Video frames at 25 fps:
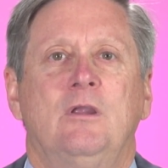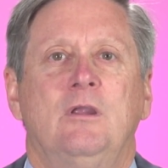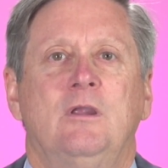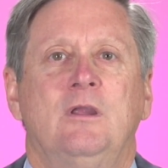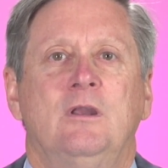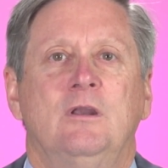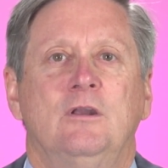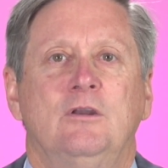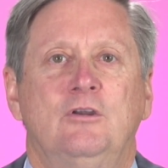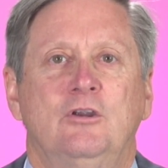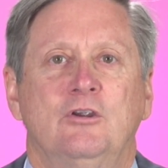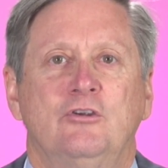
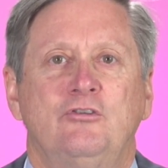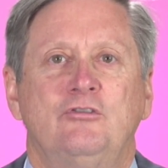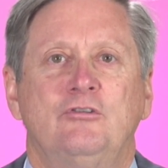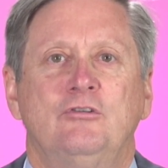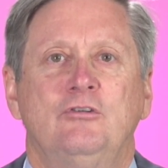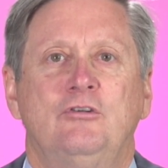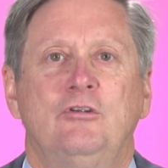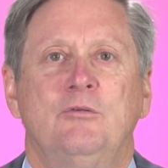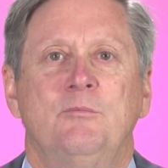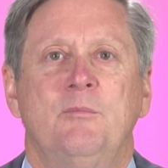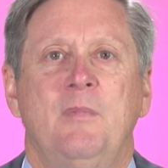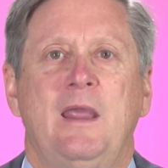in addition
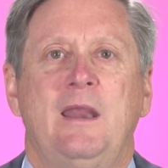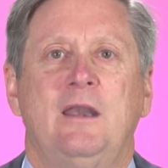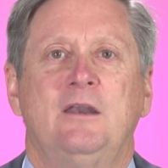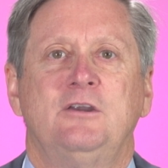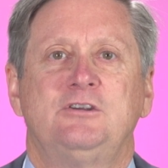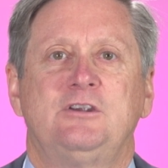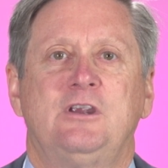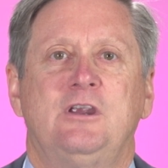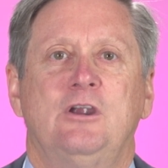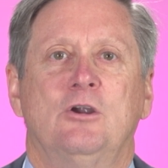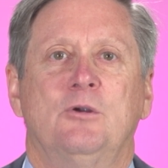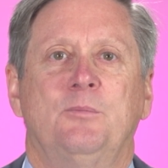to
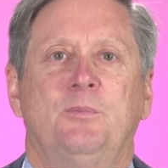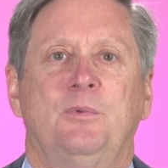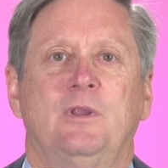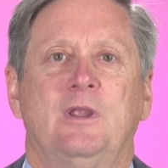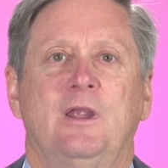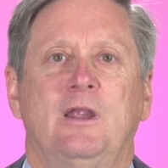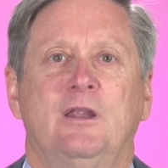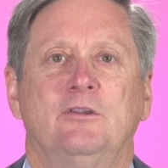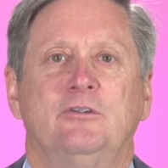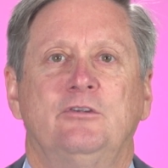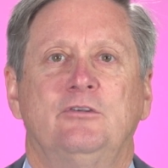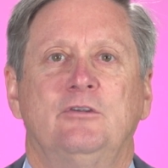managed care
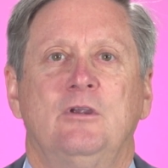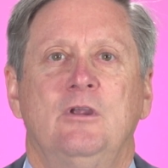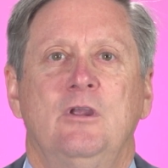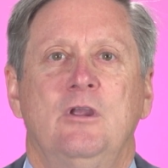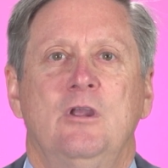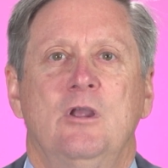plans,